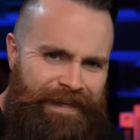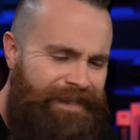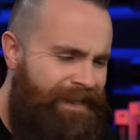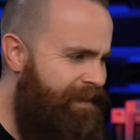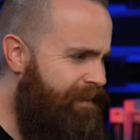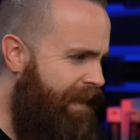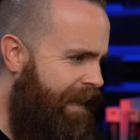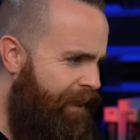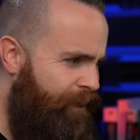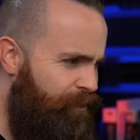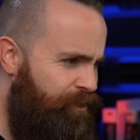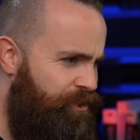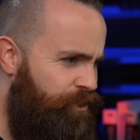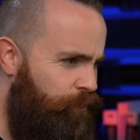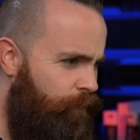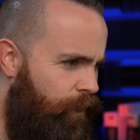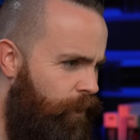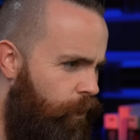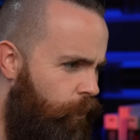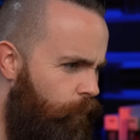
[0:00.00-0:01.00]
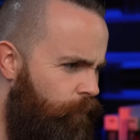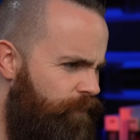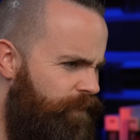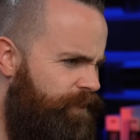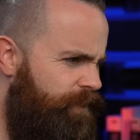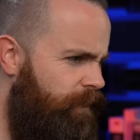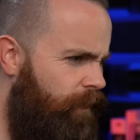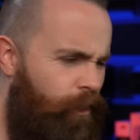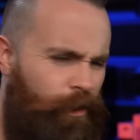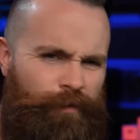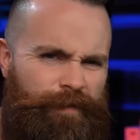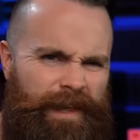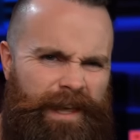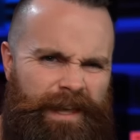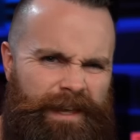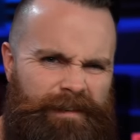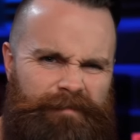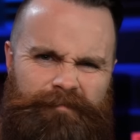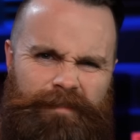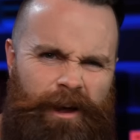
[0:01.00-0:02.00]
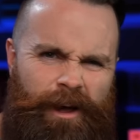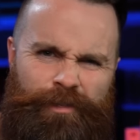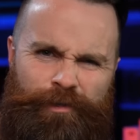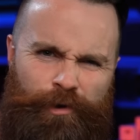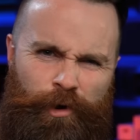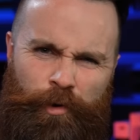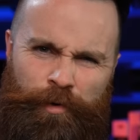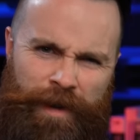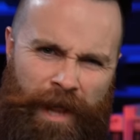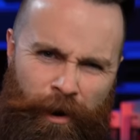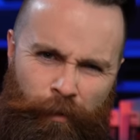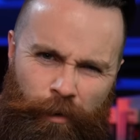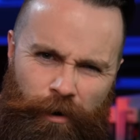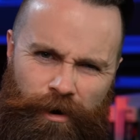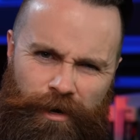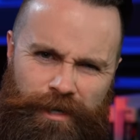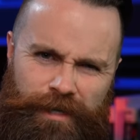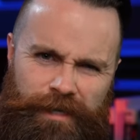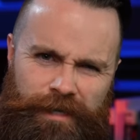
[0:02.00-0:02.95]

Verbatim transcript: these containers to a host, are they on their own network?